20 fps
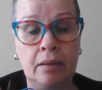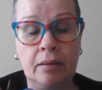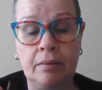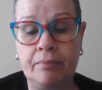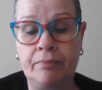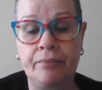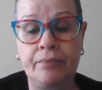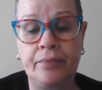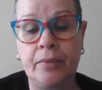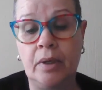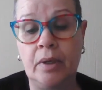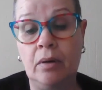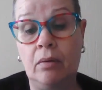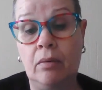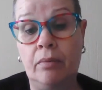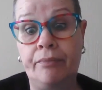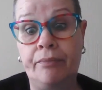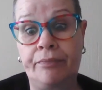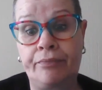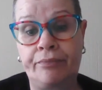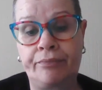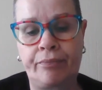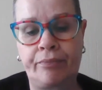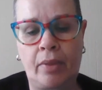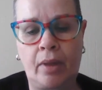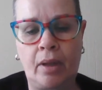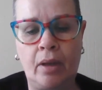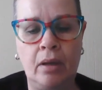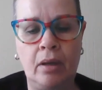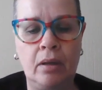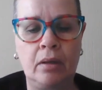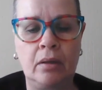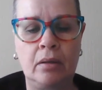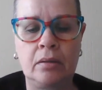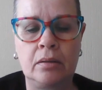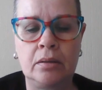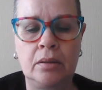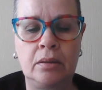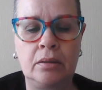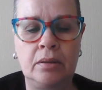
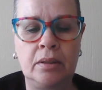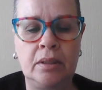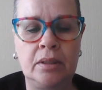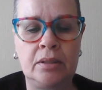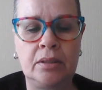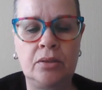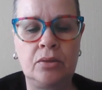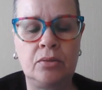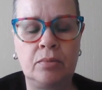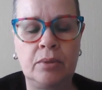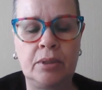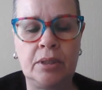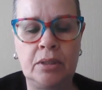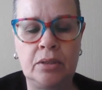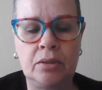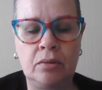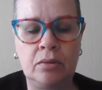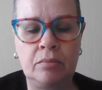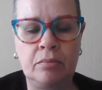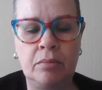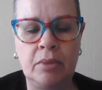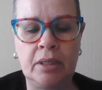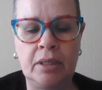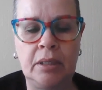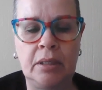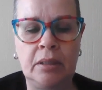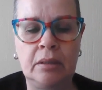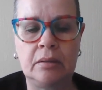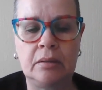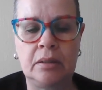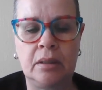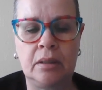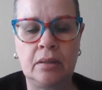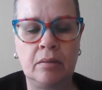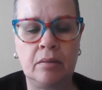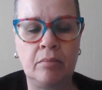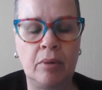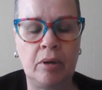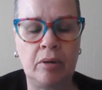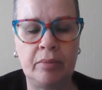So this is what is on my needles
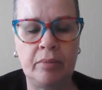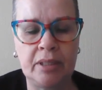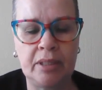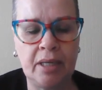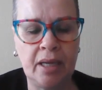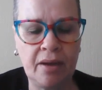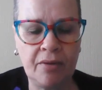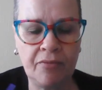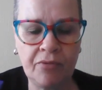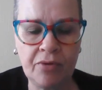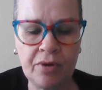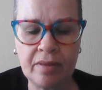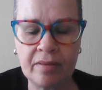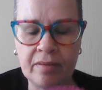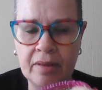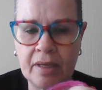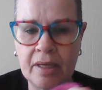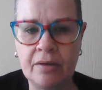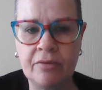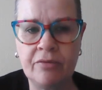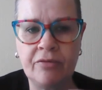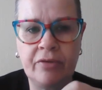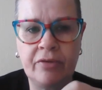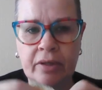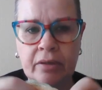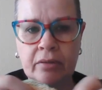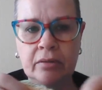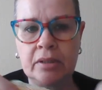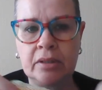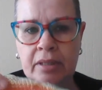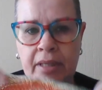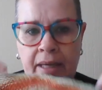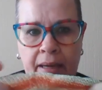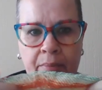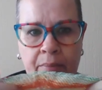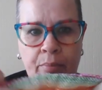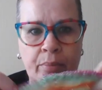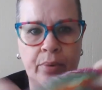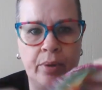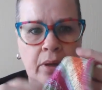at the moment. Everything feels
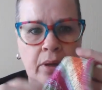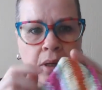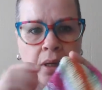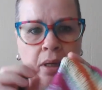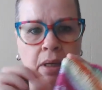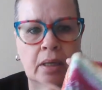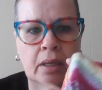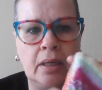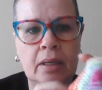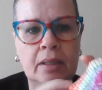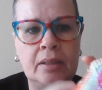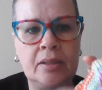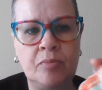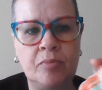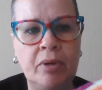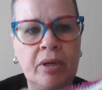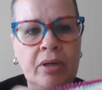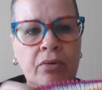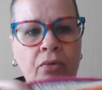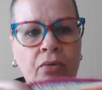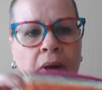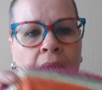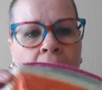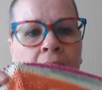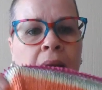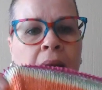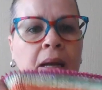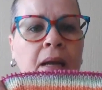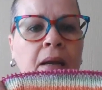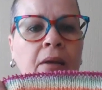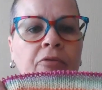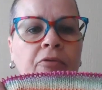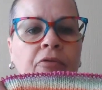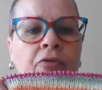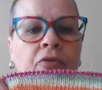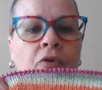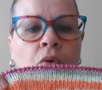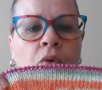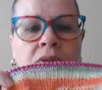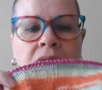damp. It's been raining
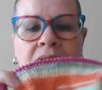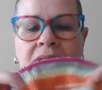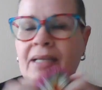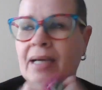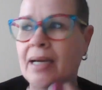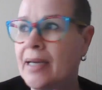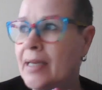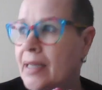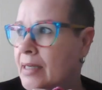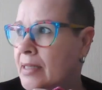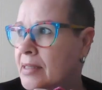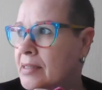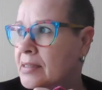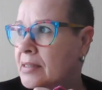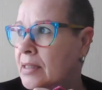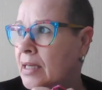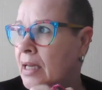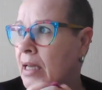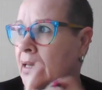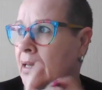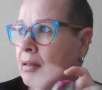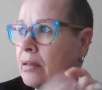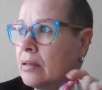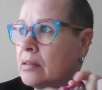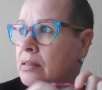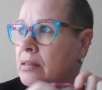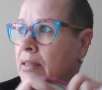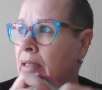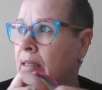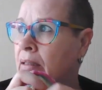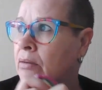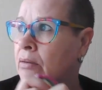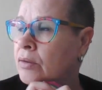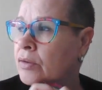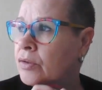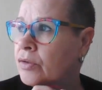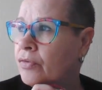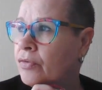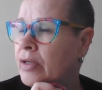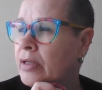for days and the
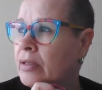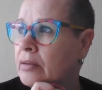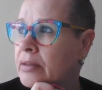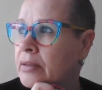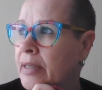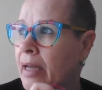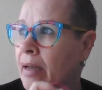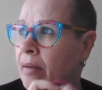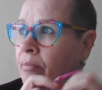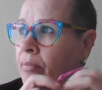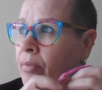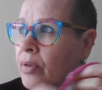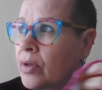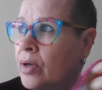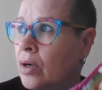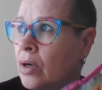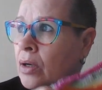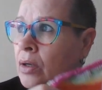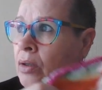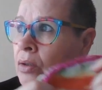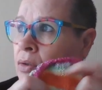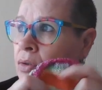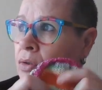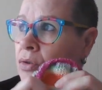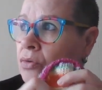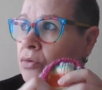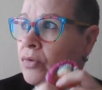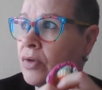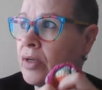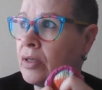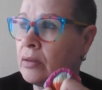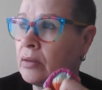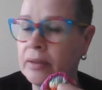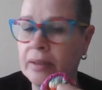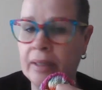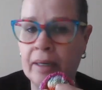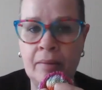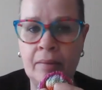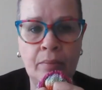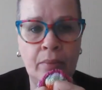towels feel damp, the clothes feel
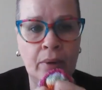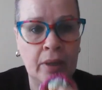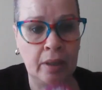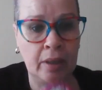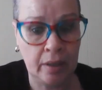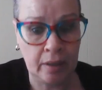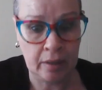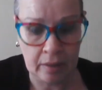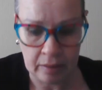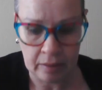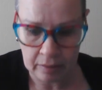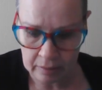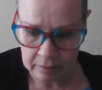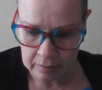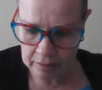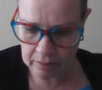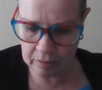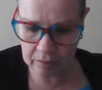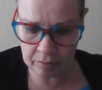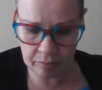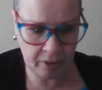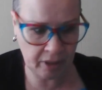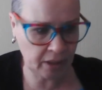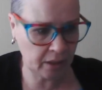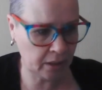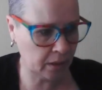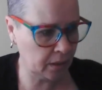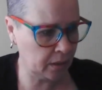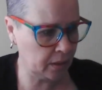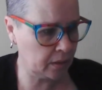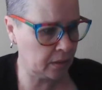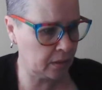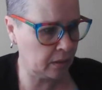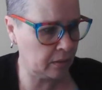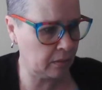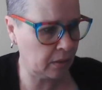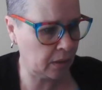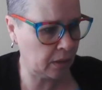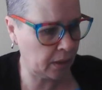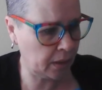damp. The humidity is
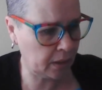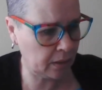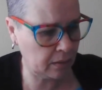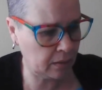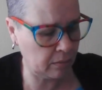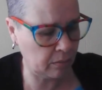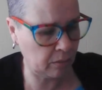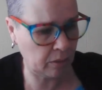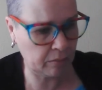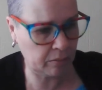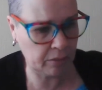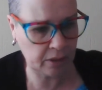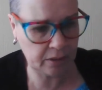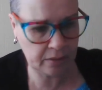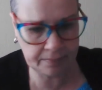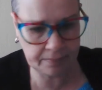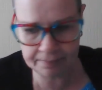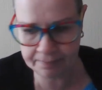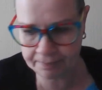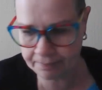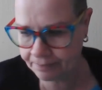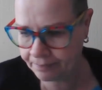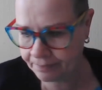so high at the moment.